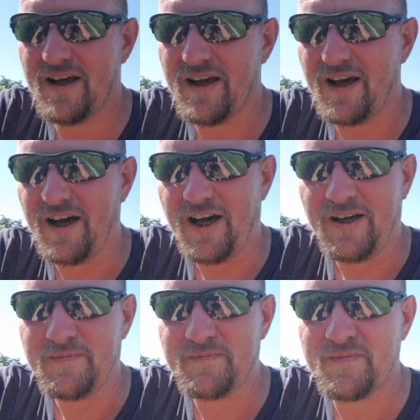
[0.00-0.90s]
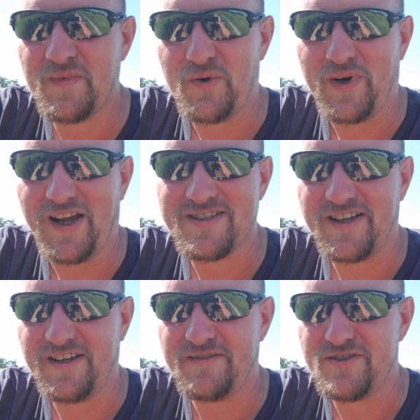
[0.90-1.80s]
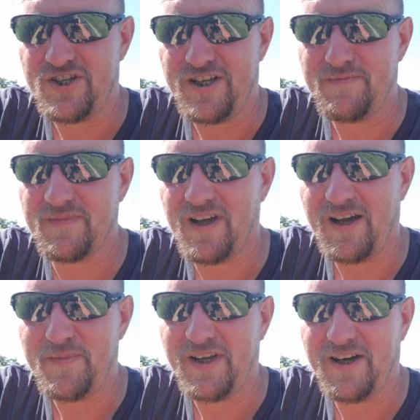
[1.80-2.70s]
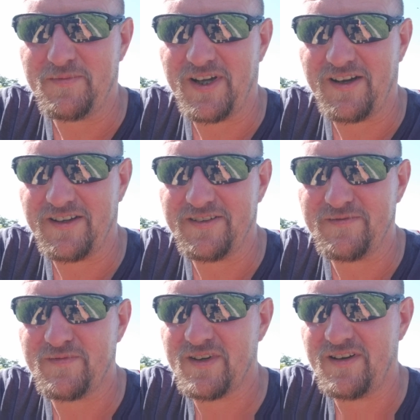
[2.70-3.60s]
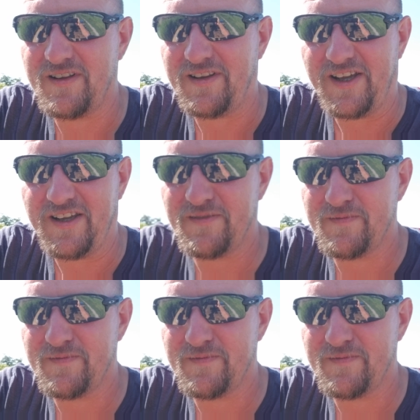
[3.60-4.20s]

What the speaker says: Now when I say cheap, I mean I'm talking like